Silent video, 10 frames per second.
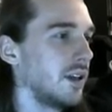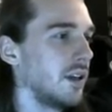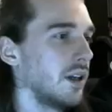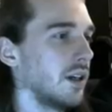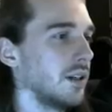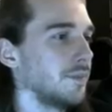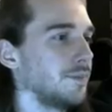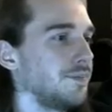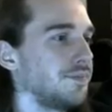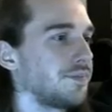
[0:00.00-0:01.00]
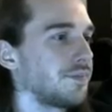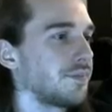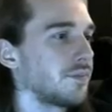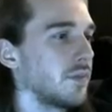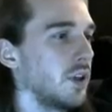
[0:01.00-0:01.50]

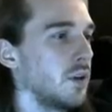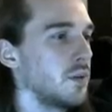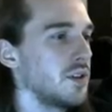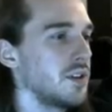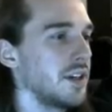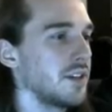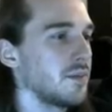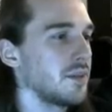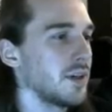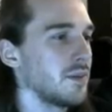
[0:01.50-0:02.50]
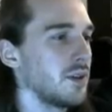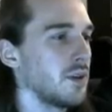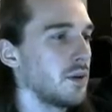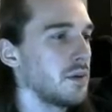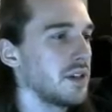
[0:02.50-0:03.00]
You know, which is nice sometimes. You don't
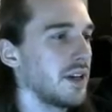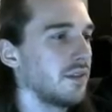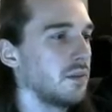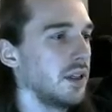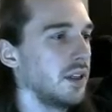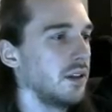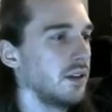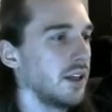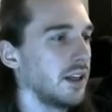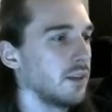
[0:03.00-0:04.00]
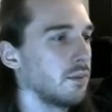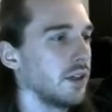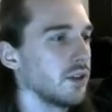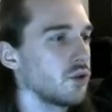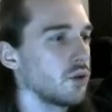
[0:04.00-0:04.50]
always have to be like the
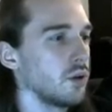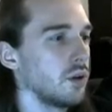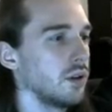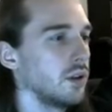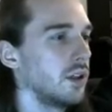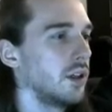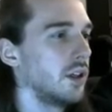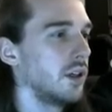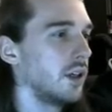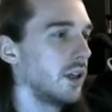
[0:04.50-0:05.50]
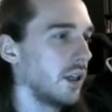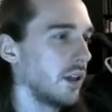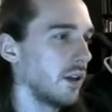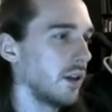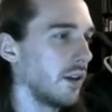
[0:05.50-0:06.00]
biggest troll
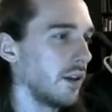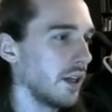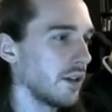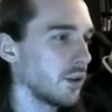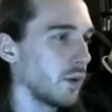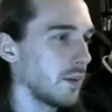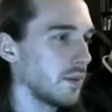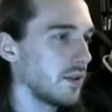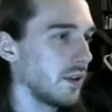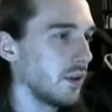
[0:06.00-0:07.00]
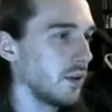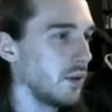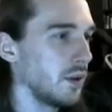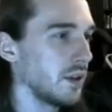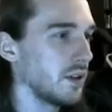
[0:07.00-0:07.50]
on the interwebs. You know, you
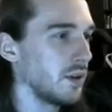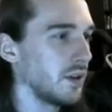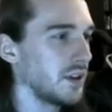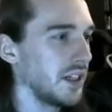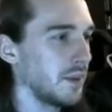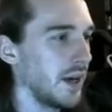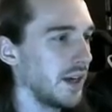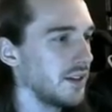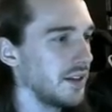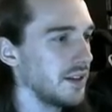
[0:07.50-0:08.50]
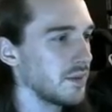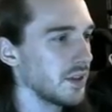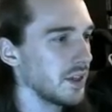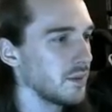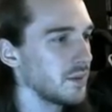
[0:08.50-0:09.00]
can take a back seat sometimes.